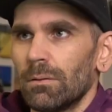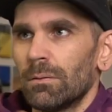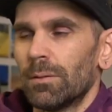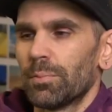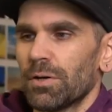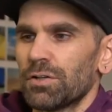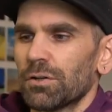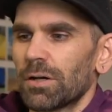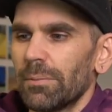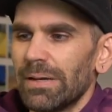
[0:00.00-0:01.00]
the pressure
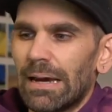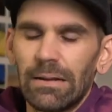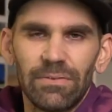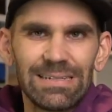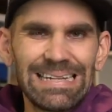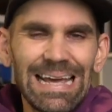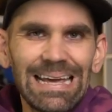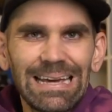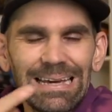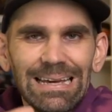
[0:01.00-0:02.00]
coming out of a
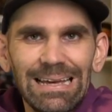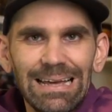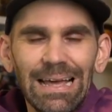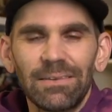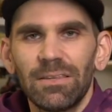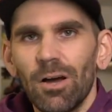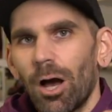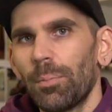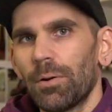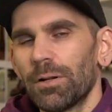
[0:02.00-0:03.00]
tank as the
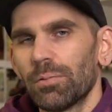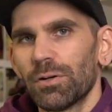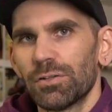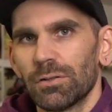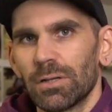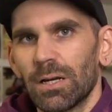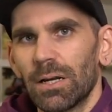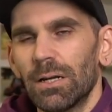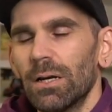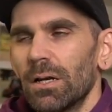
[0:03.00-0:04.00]
operating pressure of the
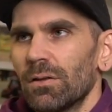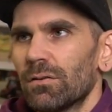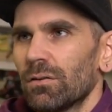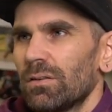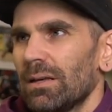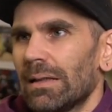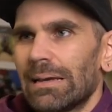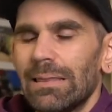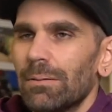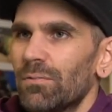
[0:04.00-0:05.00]
gun. So say
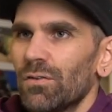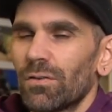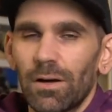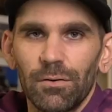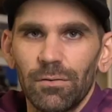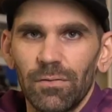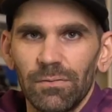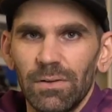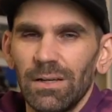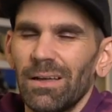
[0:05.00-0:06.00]
like the M2 is
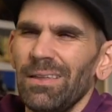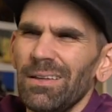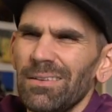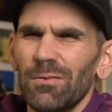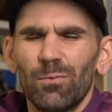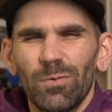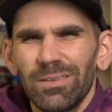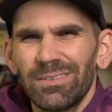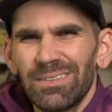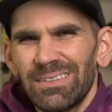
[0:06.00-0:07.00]
150. I think it's like
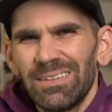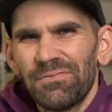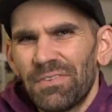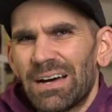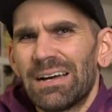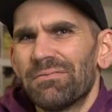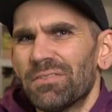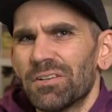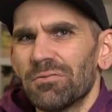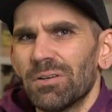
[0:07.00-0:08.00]
165
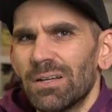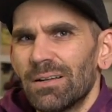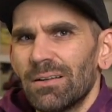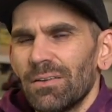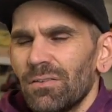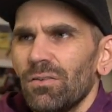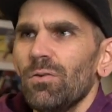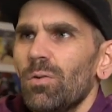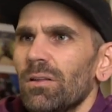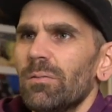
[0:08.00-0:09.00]
though. So you
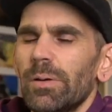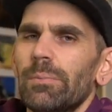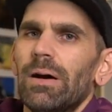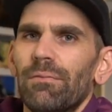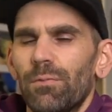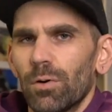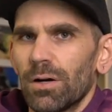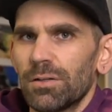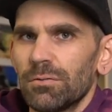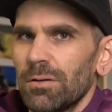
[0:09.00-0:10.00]
want it to be about
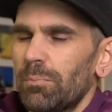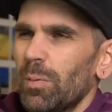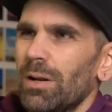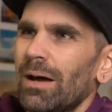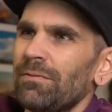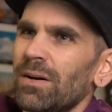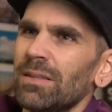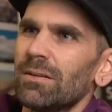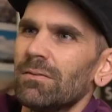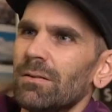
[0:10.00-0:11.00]
400, but I
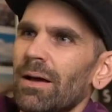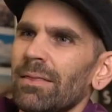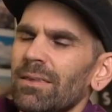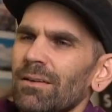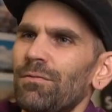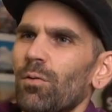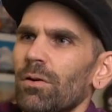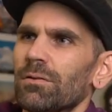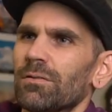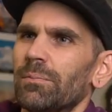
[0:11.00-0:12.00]
think
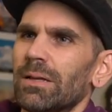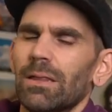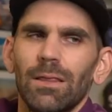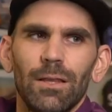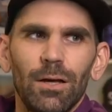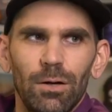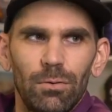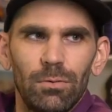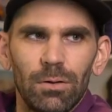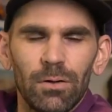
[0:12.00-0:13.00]
400 is a bit
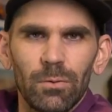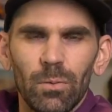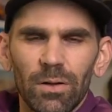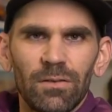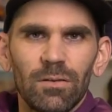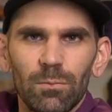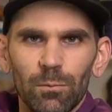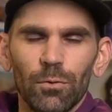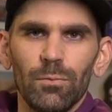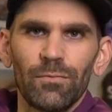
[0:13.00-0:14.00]
low because we want some
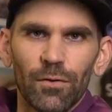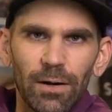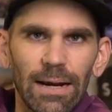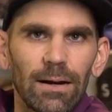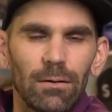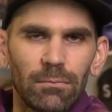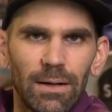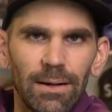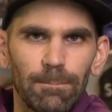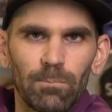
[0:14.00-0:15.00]
room for air,
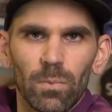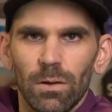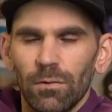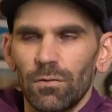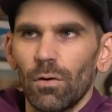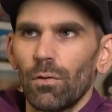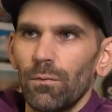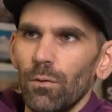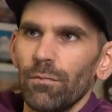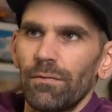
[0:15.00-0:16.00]
right? So
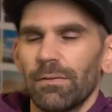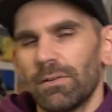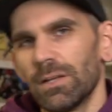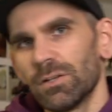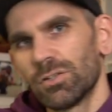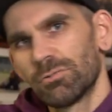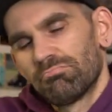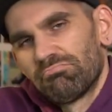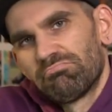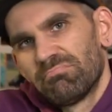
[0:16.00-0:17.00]
450-ish,
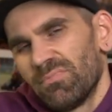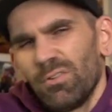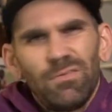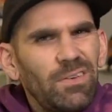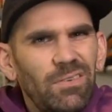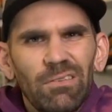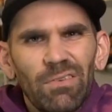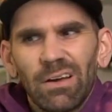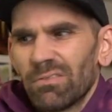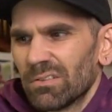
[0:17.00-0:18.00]
450,
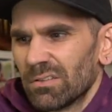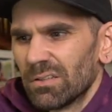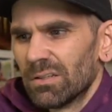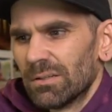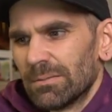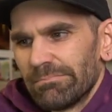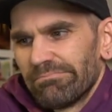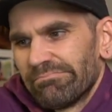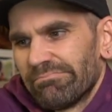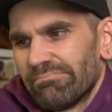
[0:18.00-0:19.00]
500.
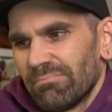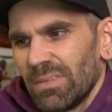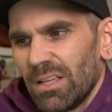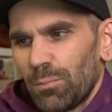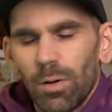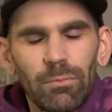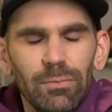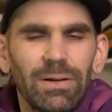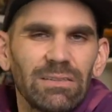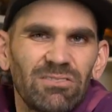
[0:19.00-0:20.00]
That's probably
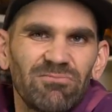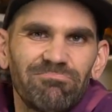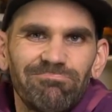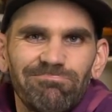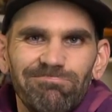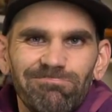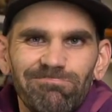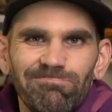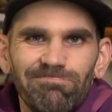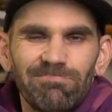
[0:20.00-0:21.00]
best.
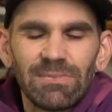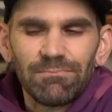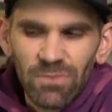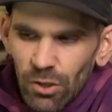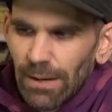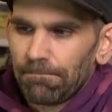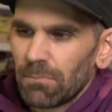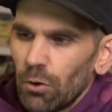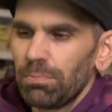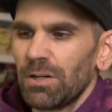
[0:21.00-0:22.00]
So yeah,
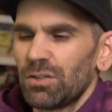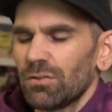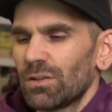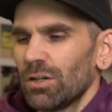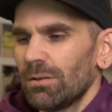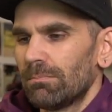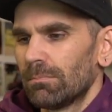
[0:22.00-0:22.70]
low pressure is good.